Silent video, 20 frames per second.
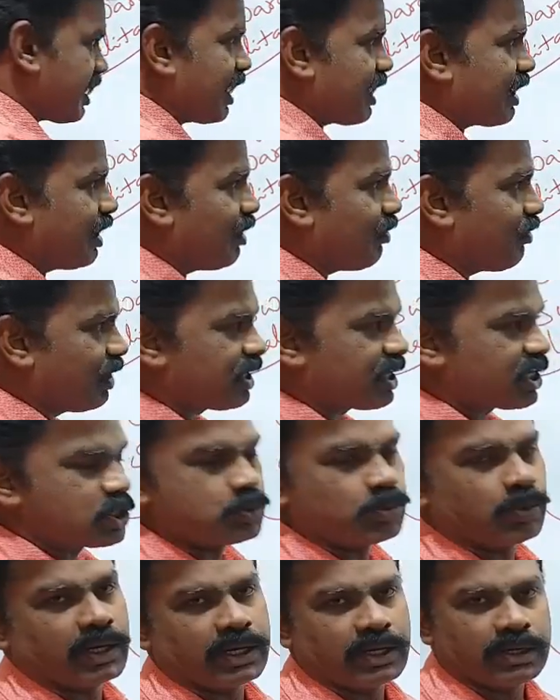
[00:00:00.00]
raga? What
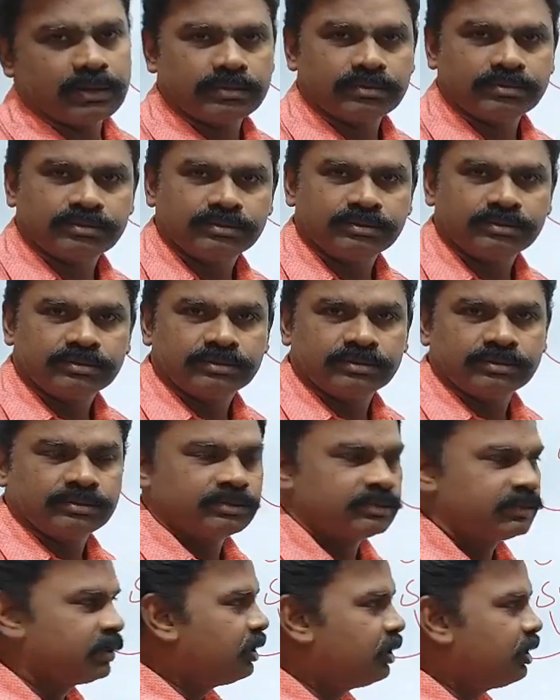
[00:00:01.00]
is swara?
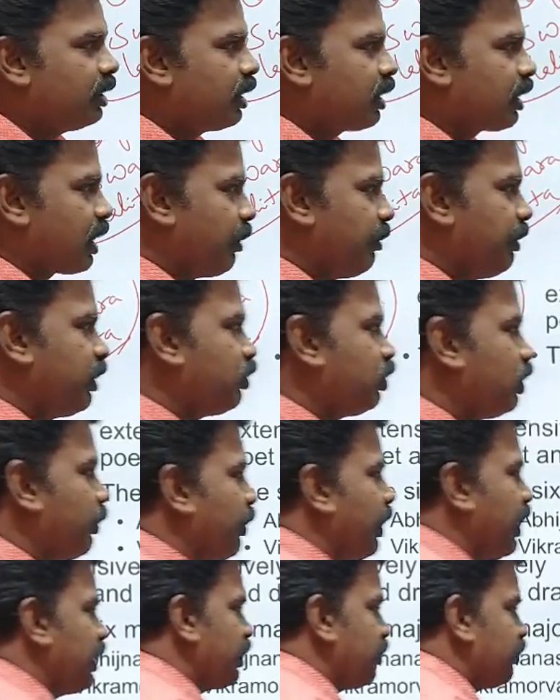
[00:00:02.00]
Coming to the
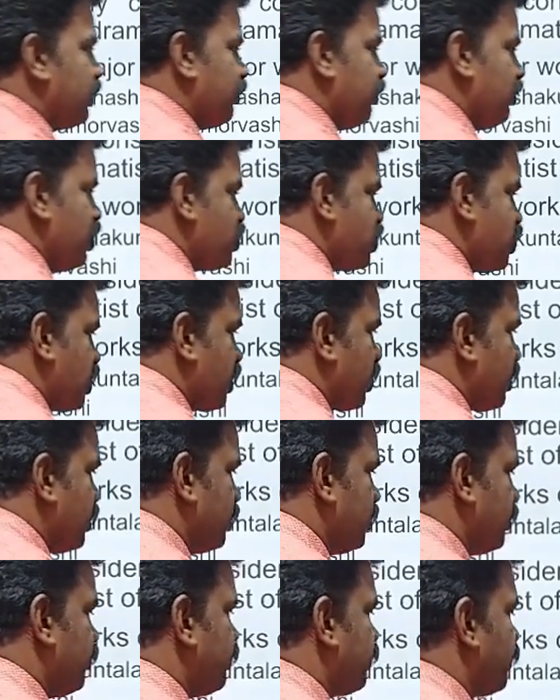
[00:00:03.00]
point of the music,
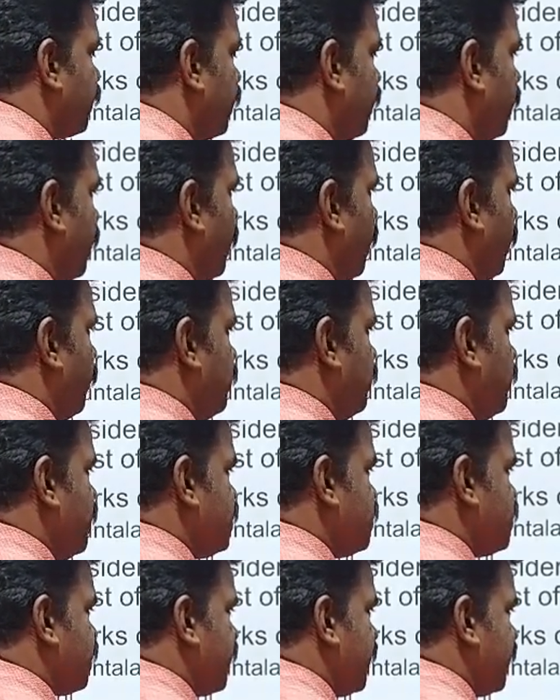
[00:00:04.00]

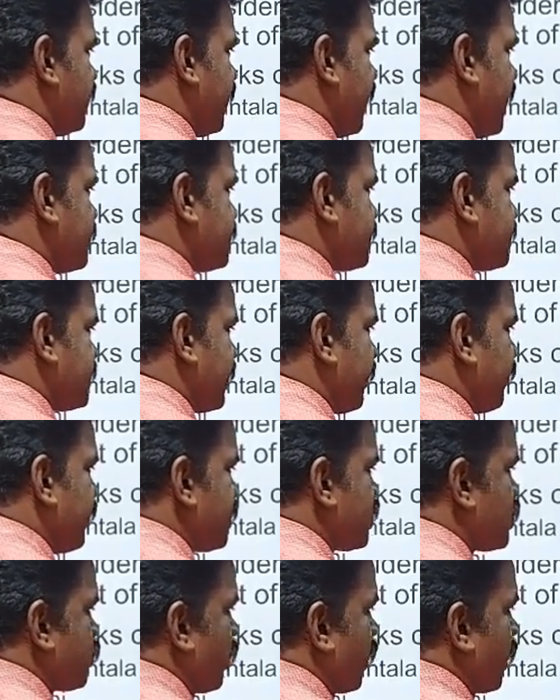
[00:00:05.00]
it has
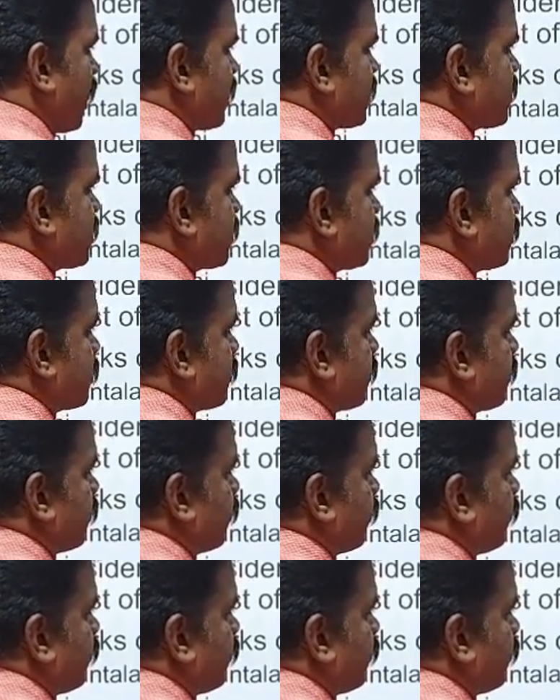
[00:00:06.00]
7 swaras.